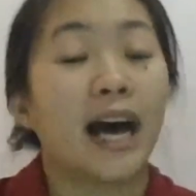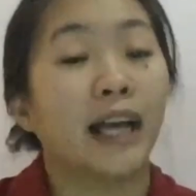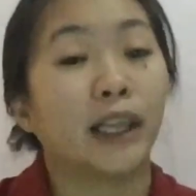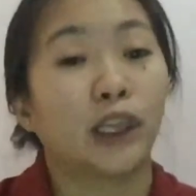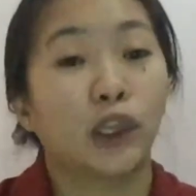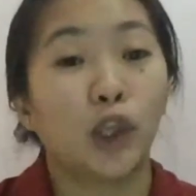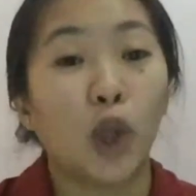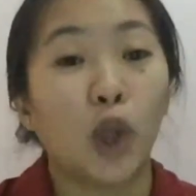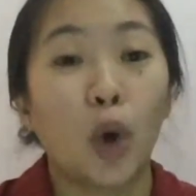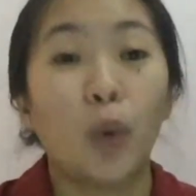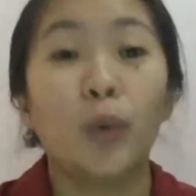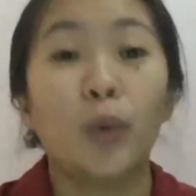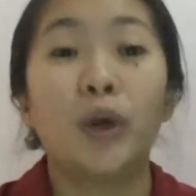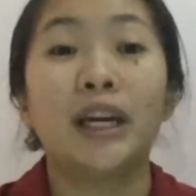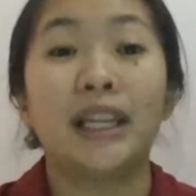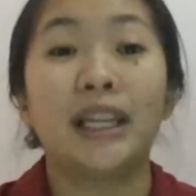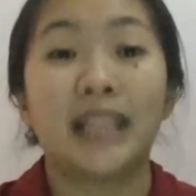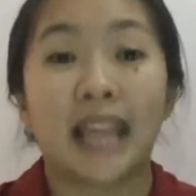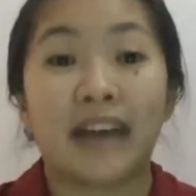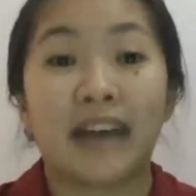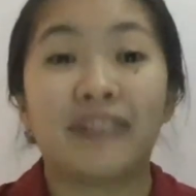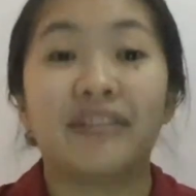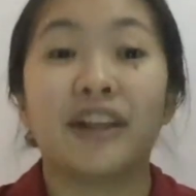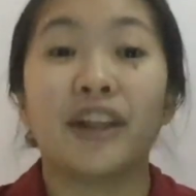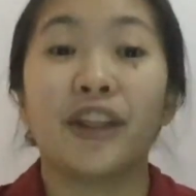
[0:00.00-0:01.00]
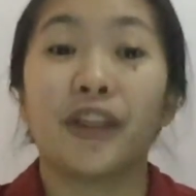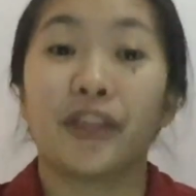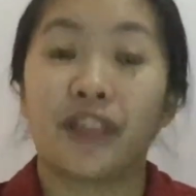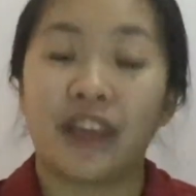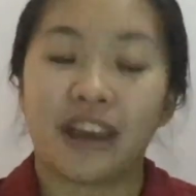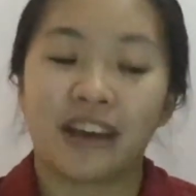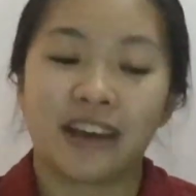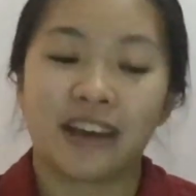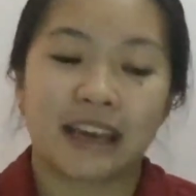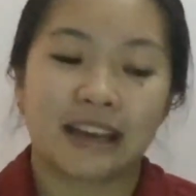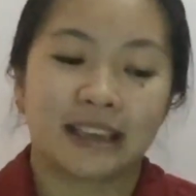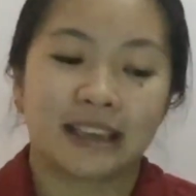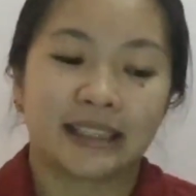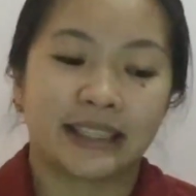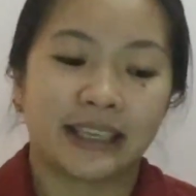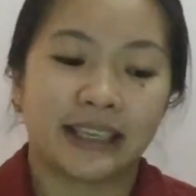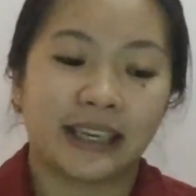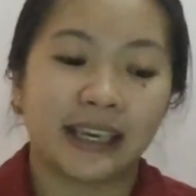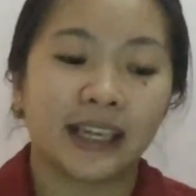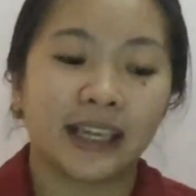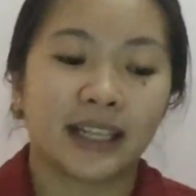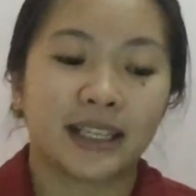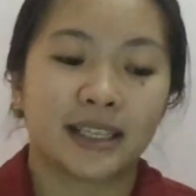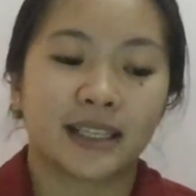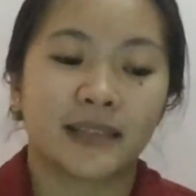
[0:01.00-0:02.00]
at lower level thinking
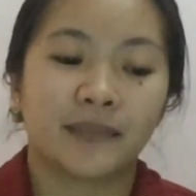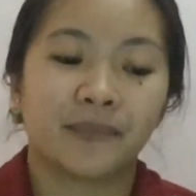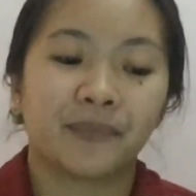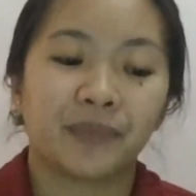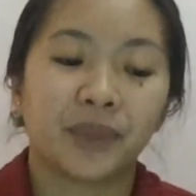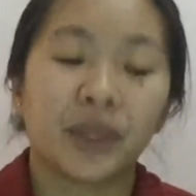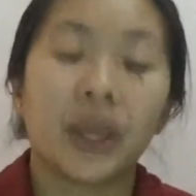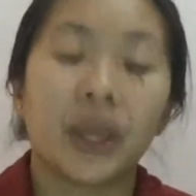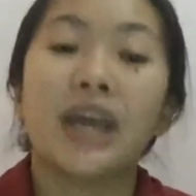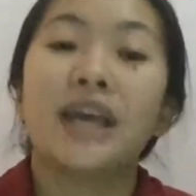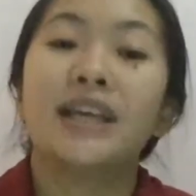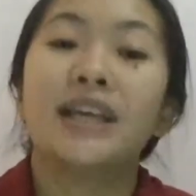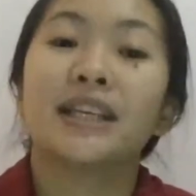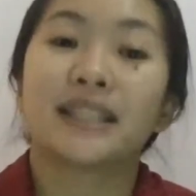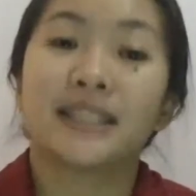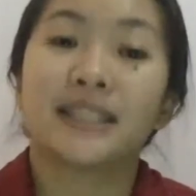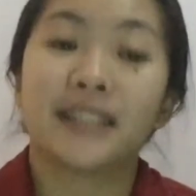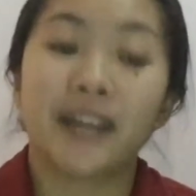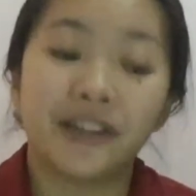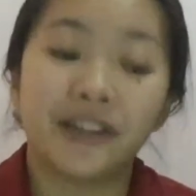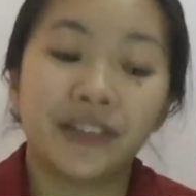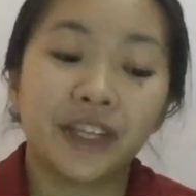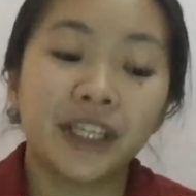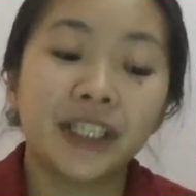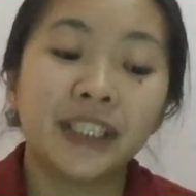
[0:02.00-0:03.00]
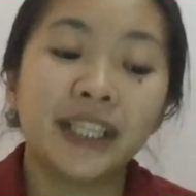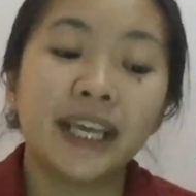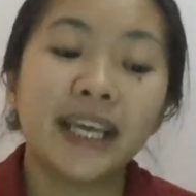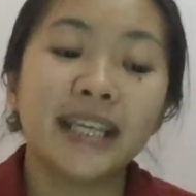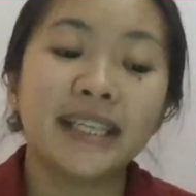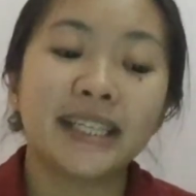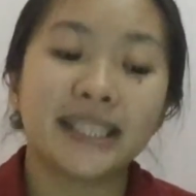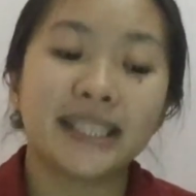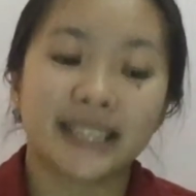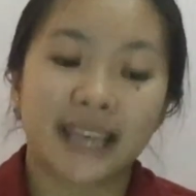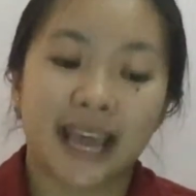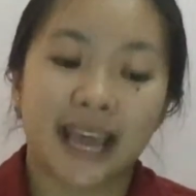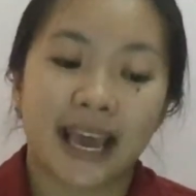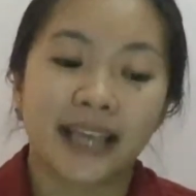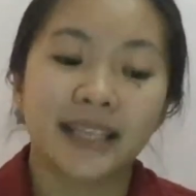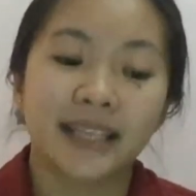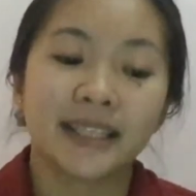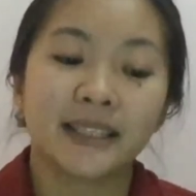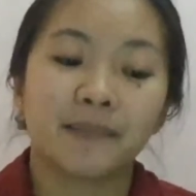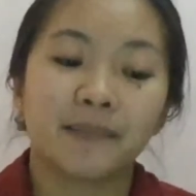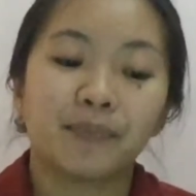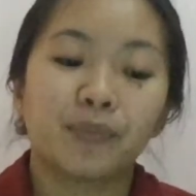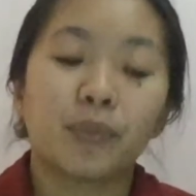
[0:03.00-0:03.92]
skills. Standardized tests,